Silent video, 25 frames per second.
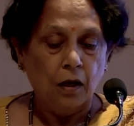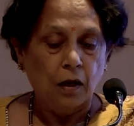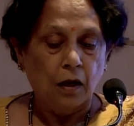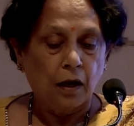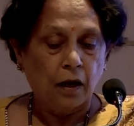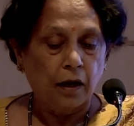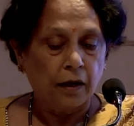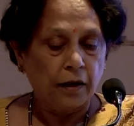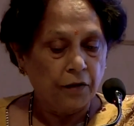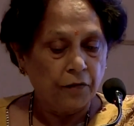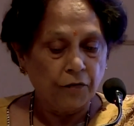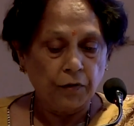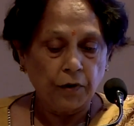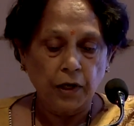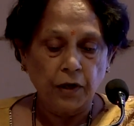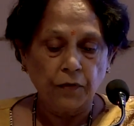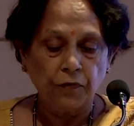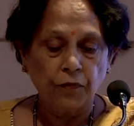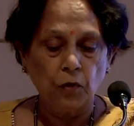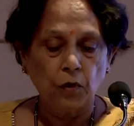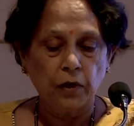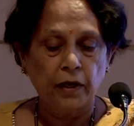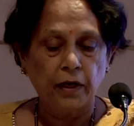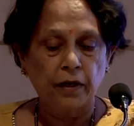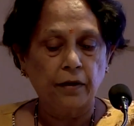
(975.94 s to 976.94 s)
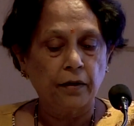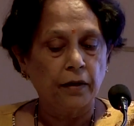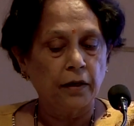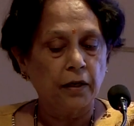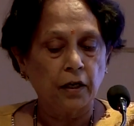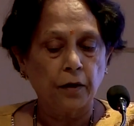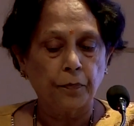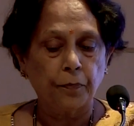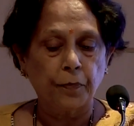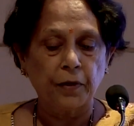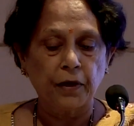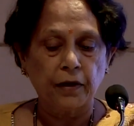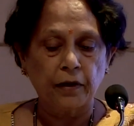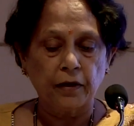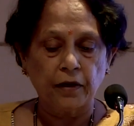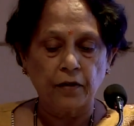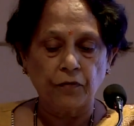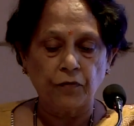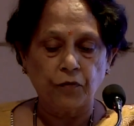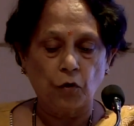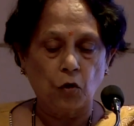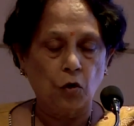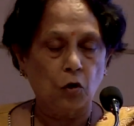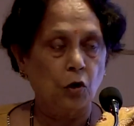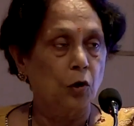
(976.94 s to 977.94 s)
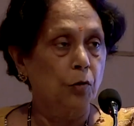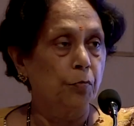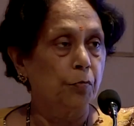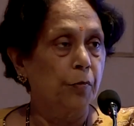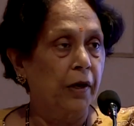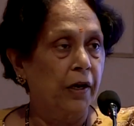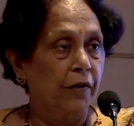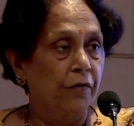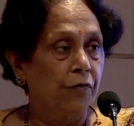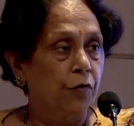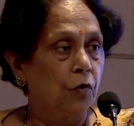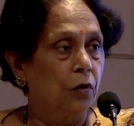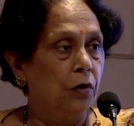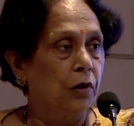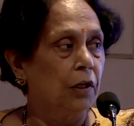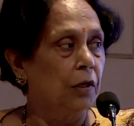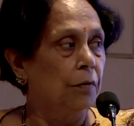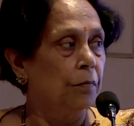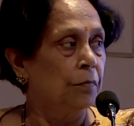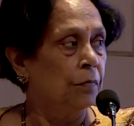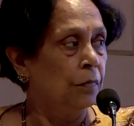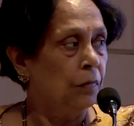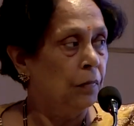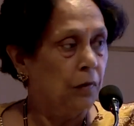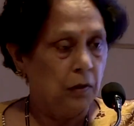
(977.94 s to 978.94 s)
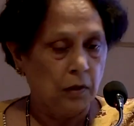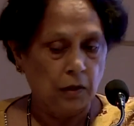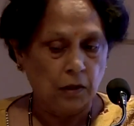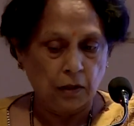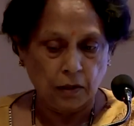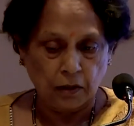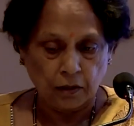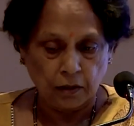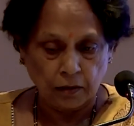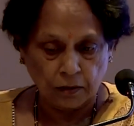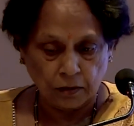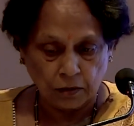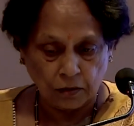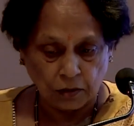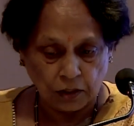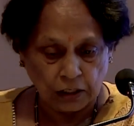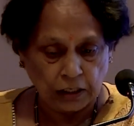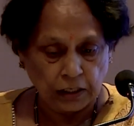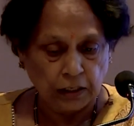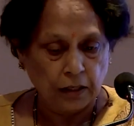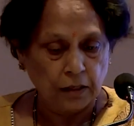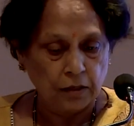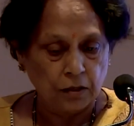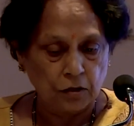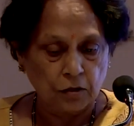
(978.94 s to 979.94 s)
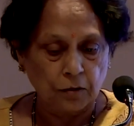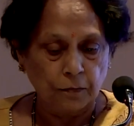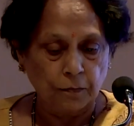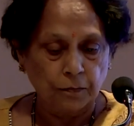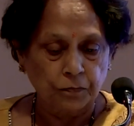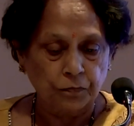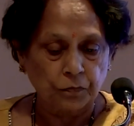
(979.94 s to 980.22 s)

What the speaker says: Uneventful antenatal period followed by full-term CS,